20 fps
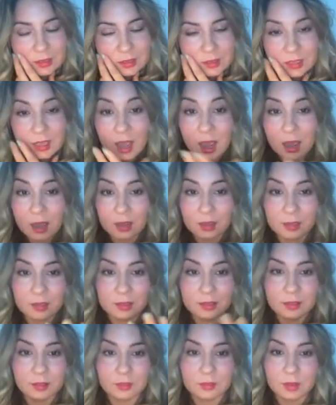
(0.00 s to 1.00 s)
yeah,
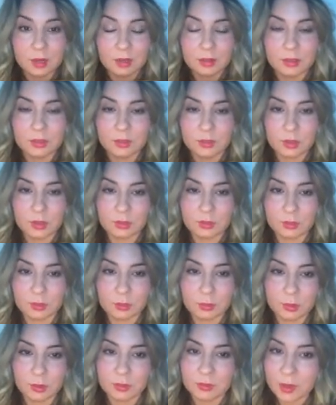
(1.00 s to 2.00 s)
it's a very
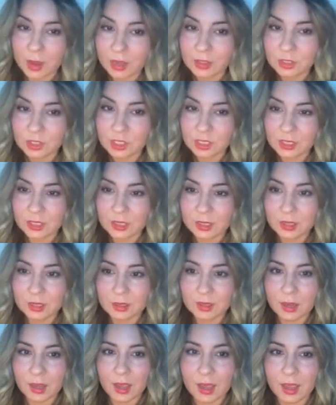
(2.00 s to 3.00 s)
stressful
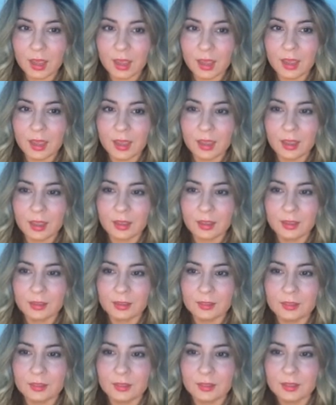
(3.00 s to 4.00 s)
profession.
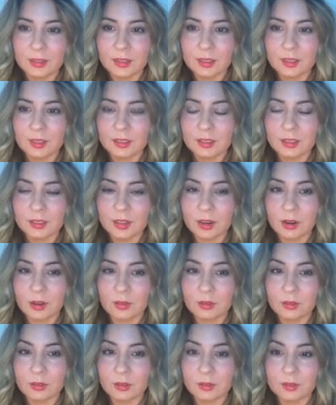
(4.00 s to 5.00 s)
And, you
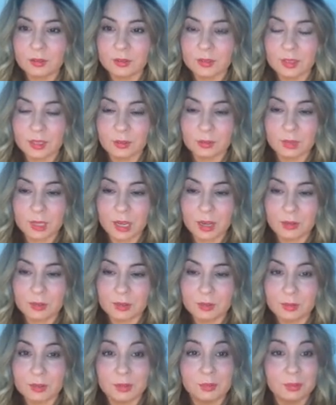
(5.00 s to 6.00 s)
know,
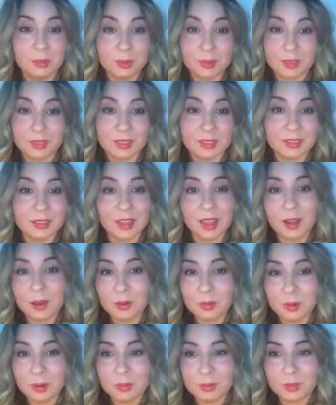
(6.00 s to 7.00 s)
sometimes people can
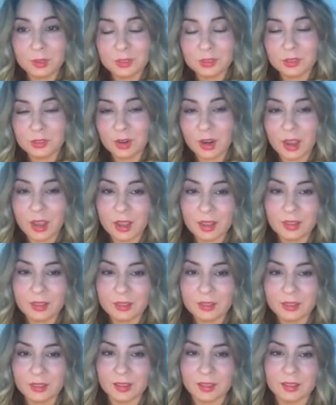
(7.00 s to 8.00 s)
tell when we're
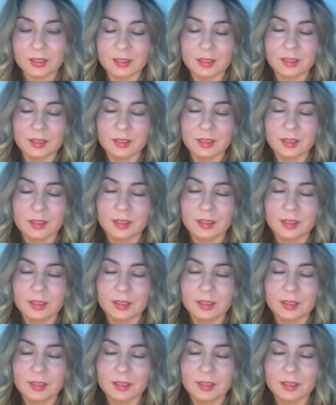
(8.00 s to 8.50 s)
stressed, and